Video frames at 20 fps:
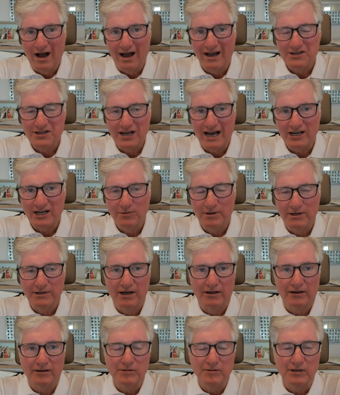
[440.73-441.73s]
Ryan's actually
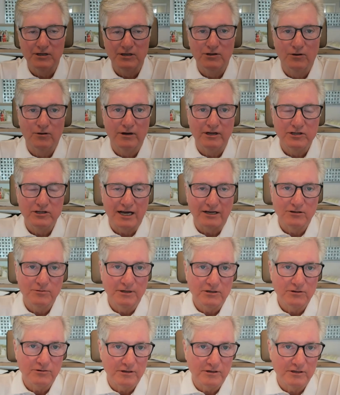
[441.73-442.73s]
been telling him to do it. He's
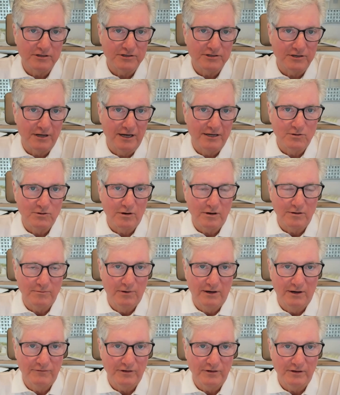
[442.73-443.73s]
actually been criticizing
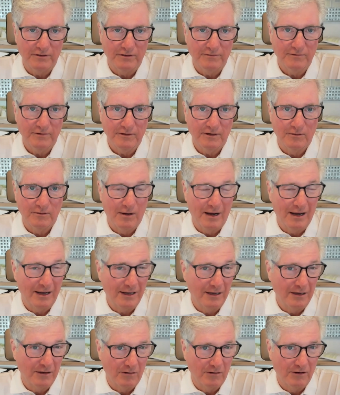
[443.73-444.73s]
Warren Buffett, you know,
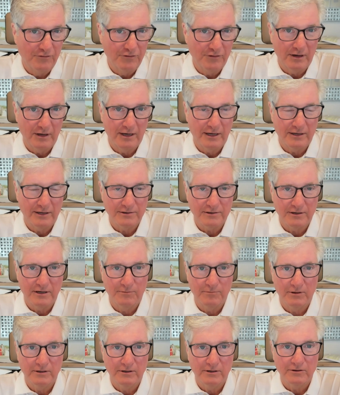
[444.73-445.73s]
my hero for the last
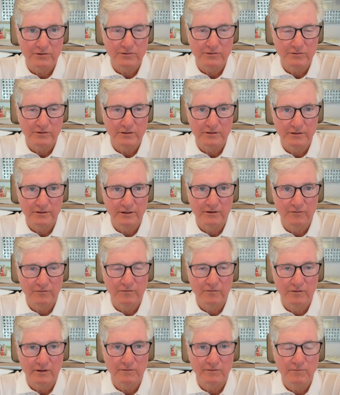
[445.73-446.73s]
couple of years, which, you
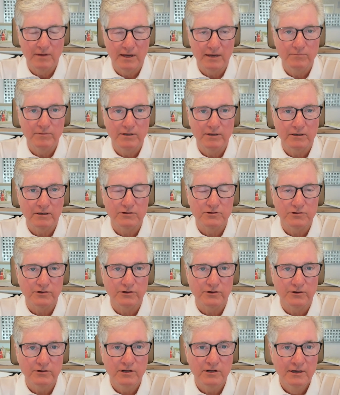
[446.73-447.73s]
know, really made me
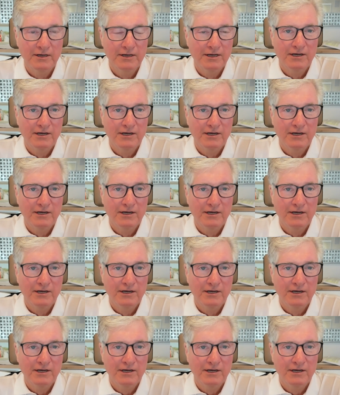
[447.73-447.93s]
concerned.